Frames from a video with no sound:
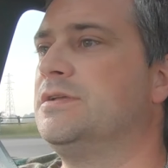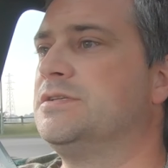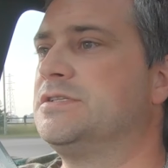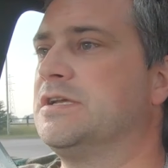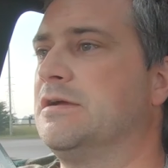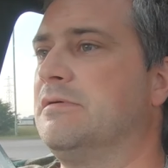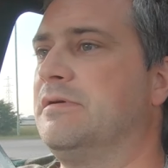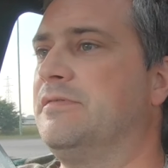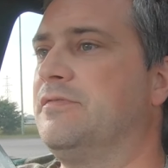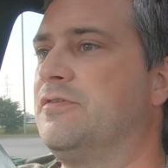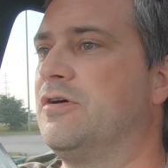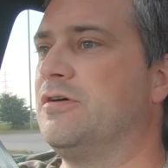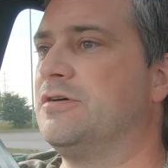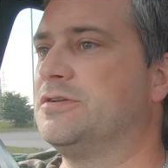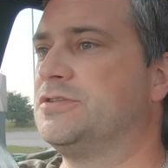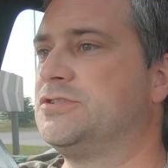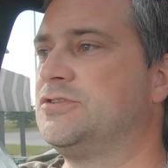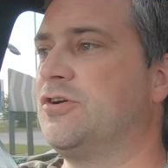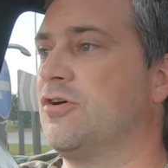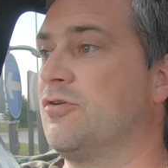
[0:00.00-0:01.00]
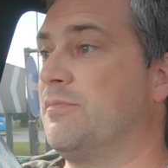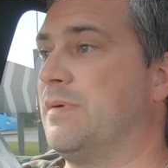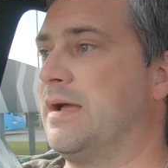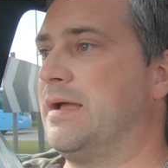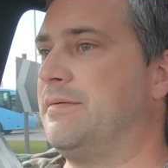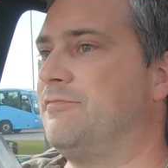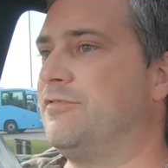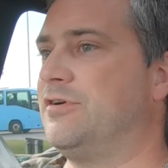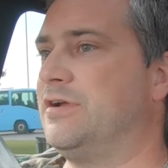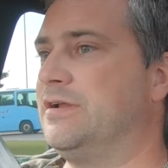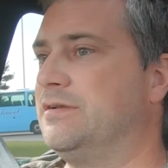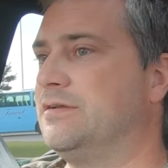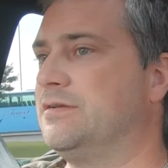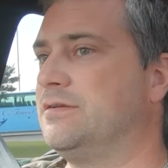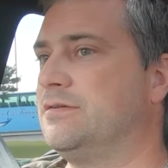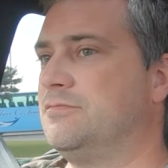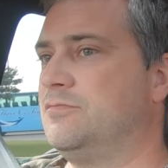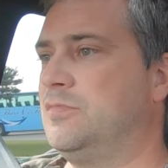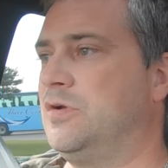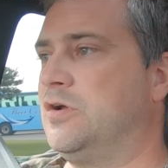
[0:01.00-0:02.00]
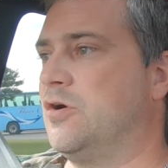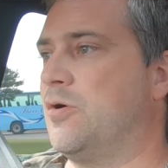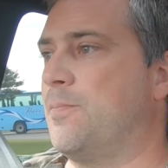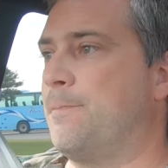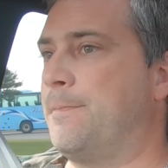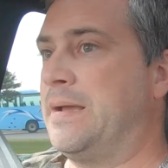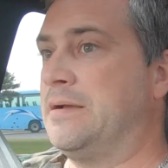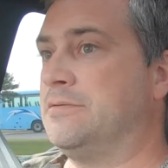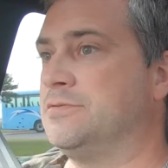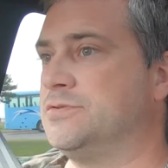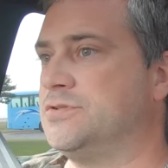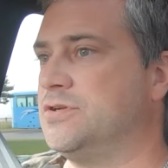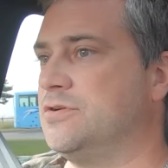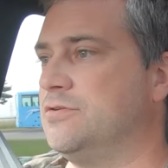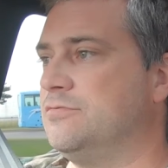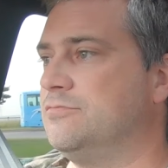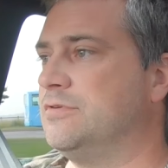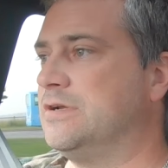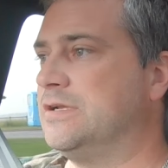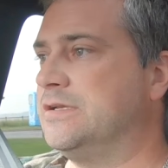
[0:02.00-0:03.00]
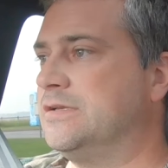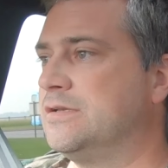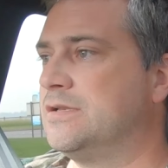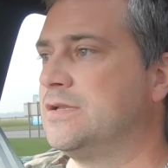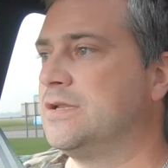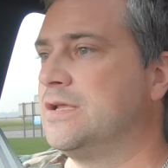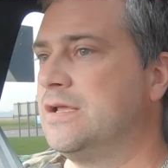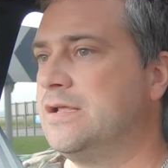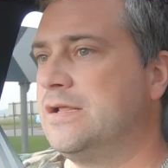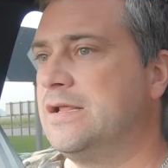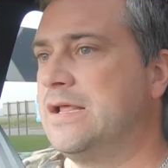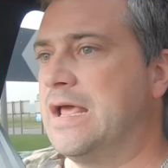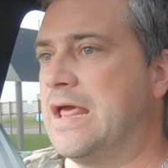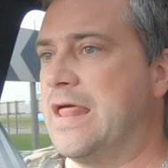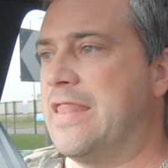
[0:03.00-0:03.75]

So we've got a stock map reading, we've got a Mountune reading,